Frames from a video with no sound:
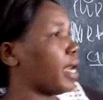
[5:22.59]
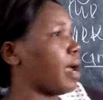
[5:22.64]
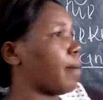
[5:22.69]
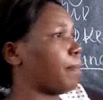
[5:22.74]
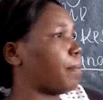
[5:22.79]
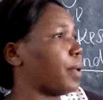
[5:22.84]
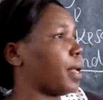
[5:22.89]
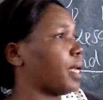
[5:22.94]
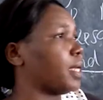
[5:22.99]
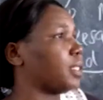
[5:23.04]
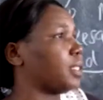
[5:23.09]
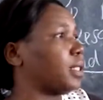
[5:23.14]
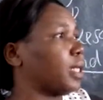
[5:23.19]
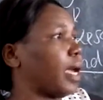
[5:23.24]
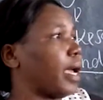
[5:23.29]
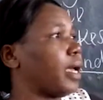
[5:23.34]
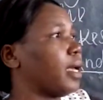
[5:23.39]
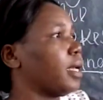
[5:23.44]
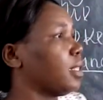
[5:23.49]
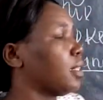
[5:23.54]
a
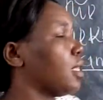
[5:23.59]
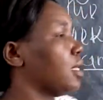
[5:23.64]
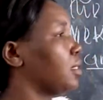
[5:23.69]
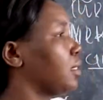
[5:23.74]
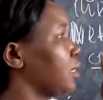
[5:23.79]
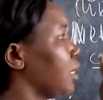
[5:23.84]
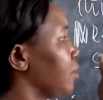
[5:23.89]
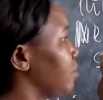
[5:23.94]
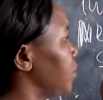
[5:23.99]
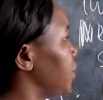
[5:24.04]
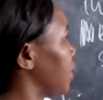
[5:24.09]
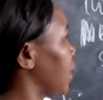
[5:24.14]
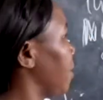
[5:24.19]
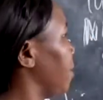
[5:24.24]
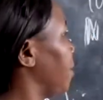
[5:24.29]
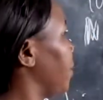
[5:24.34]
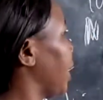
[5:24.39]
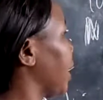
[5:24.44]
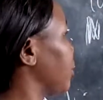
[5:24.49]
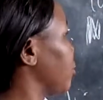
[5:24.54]
painter, the same
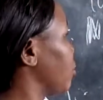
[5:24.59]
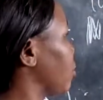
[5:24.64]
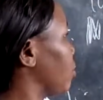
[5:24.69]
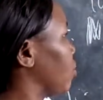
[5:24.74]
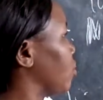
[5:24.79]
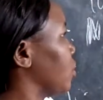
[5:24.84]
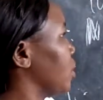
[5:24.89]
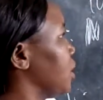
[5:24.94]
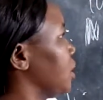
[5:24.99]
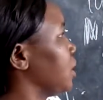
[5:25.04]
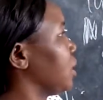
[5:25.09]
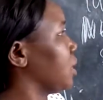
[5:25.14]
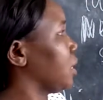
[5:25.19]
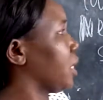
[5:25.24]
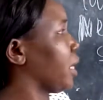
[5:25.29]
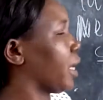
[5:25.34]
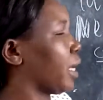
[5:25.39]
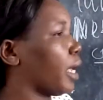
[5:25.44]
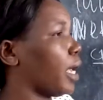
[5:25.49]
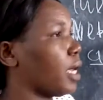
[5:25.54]
person. This is
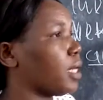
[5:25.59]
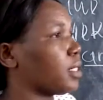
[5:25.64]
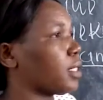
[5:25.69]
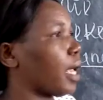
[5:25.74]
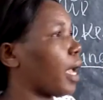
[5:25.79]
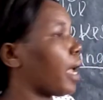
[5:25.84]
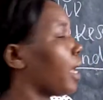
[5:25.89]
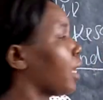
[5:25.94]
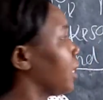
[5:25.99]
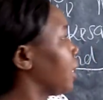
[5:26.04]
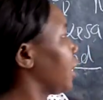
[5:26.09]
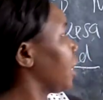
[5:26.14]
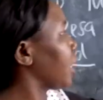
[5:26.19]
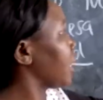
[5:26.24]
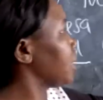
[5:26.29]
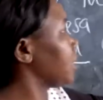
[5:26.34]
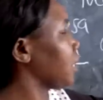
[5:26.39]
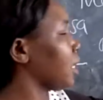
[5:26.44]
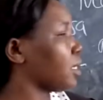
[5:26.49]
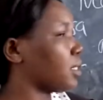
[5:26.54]
Nekesa.
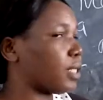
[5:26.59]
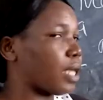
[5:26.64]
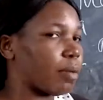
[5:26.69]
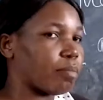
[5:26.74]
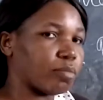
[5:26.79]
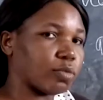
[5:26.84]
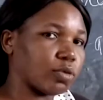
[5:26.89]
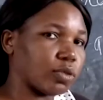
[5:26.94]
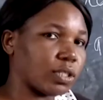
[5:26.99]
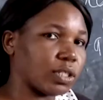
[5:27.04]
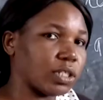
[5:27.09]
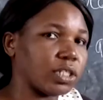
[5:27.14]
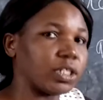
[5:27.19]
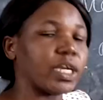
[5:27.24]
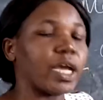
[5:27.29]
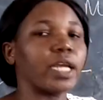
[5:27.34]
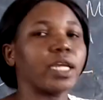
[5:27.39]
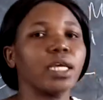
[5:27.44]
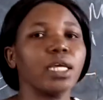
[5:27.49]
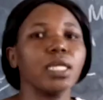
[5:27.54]
Nekesa is a
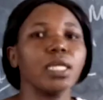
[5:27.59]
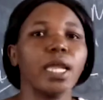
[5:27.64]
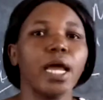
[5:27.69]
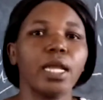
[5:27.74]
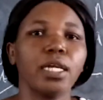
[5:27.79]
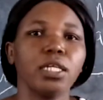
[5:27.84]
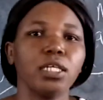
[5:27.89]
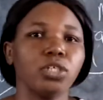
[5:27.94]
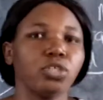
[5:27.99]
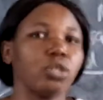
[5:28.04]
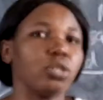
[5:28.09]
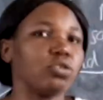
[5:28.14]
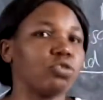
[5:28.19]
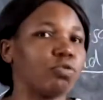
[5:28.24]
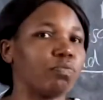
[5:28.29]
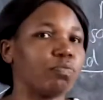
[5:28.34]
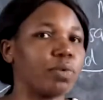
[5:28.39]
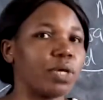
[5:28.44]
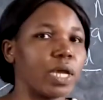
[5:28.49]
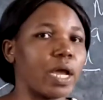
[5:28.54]
musician. In addition
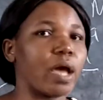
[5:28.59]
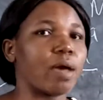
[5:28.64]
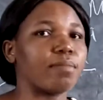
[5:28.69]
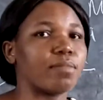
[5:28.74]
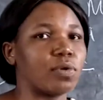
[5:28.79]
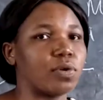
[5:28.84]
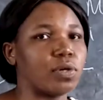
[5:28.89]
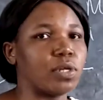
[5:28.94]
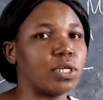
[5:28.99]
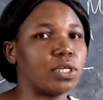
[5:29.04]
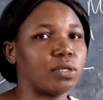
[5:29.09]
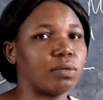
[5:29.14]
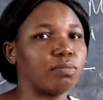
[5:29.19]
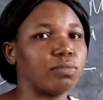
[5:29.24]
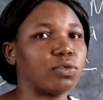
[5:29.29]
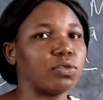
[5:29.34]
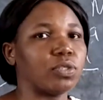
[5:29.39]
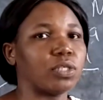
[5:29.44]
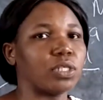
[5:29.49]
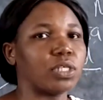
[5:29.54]
to being a
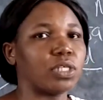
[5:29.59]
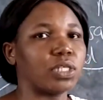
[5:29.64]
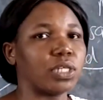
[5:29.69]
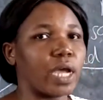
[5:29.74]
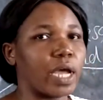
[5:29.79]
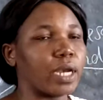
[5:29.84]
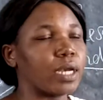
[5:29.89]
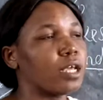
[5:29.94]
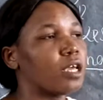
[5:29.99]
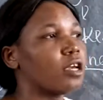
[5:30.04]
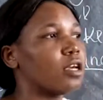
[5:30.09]
musician,